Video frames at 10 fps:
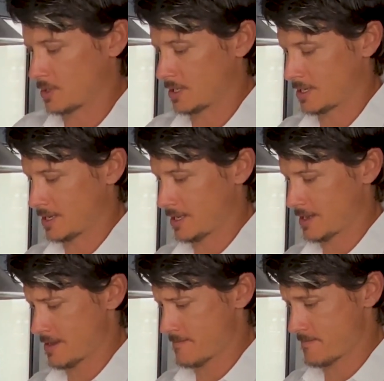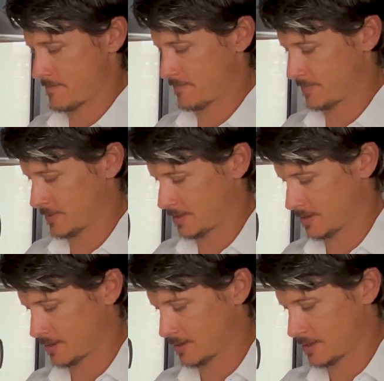this in here.
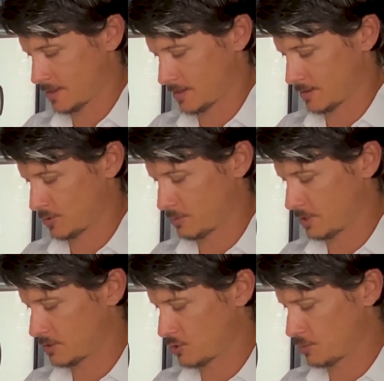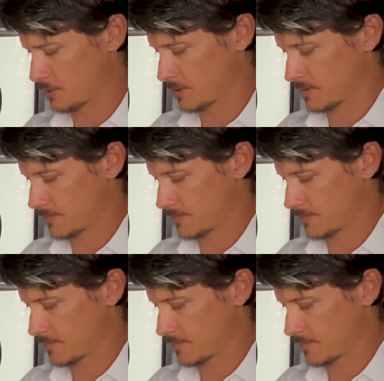2 big scoops.